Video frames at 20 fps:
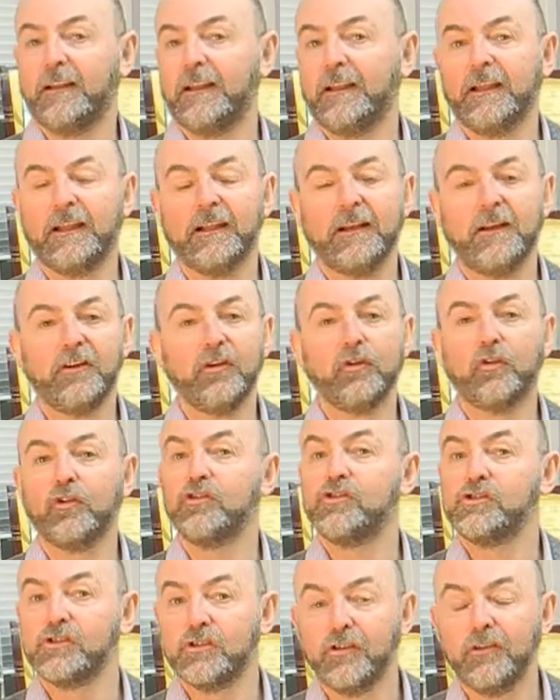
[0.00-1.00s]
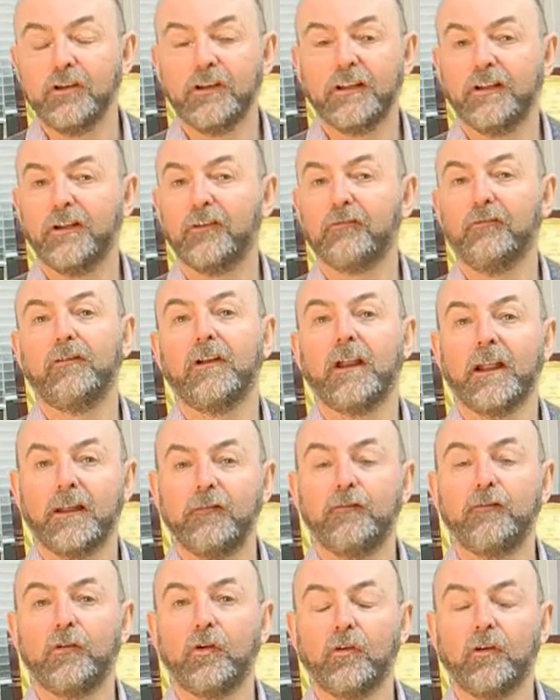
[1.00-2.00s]
in your journey of
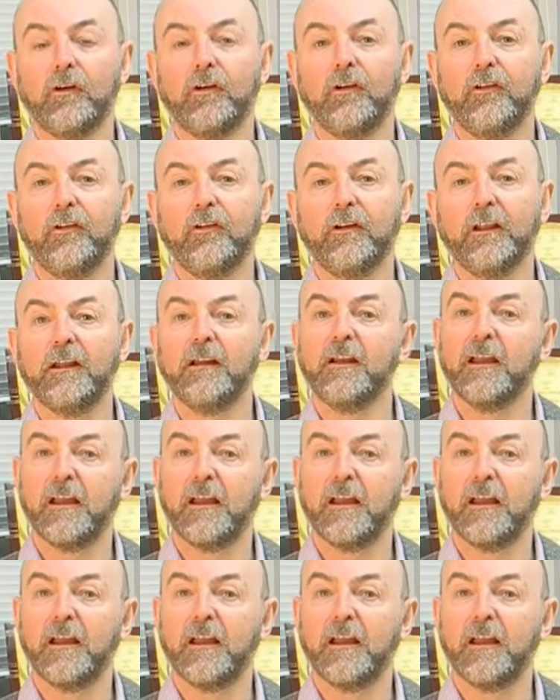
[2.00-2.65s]
lifelong learning,